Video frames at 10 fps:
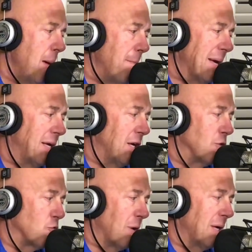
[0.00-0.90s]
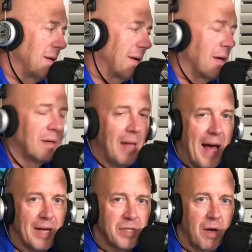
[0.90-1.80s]
making it drink like a
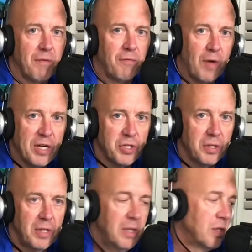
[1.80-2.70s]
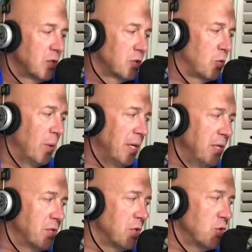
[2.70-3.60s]
glass of freshly
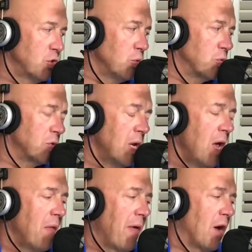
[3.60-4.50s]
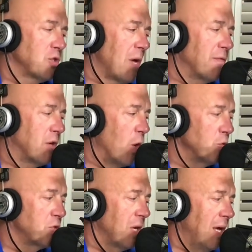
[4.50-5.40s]
squeezed juice. They also have
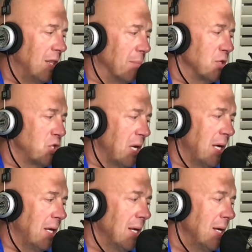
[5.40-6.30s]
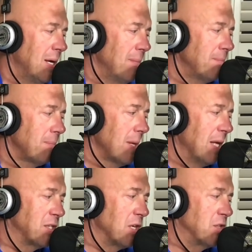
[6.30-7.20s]
Ghost in the Machine.
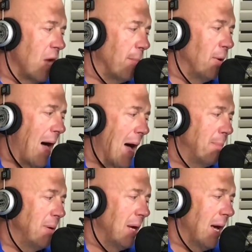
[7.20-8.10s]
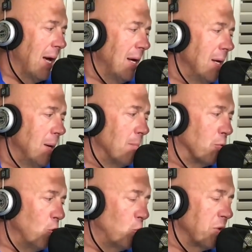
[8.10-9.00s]
It's a double IPA
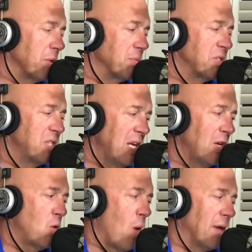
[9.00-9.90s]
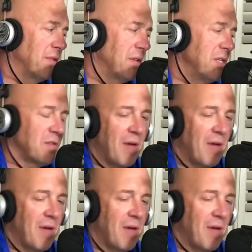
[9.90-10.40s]
brewed with obscene quantities